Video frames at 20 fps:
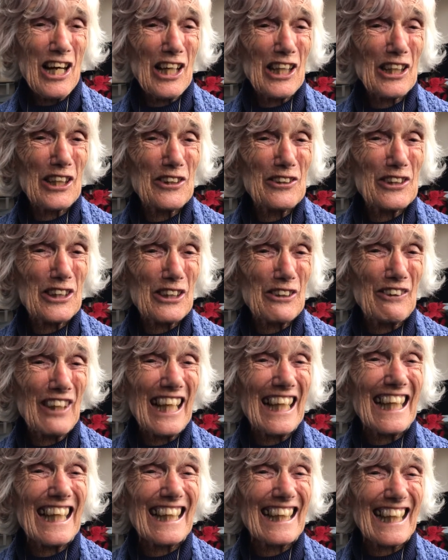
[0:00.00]
I couldn't do
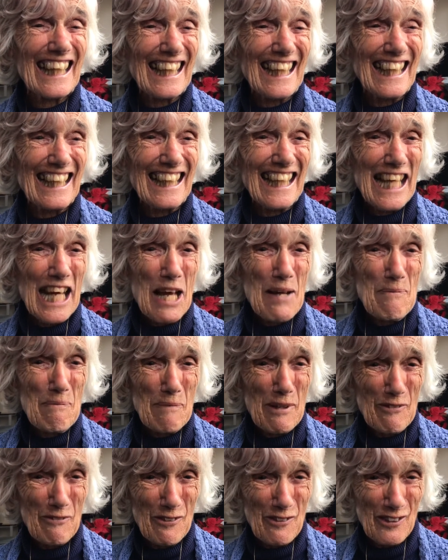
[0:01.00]
anything in the end
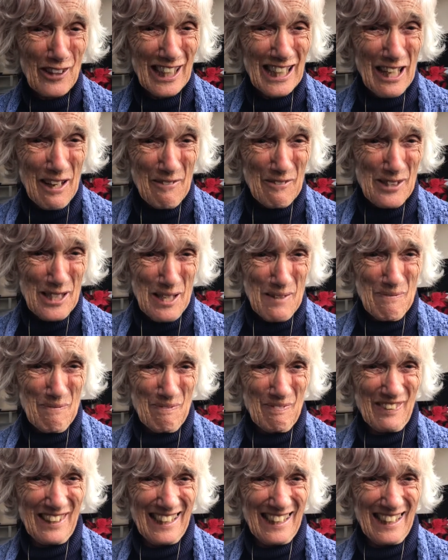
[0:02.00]
before I left him.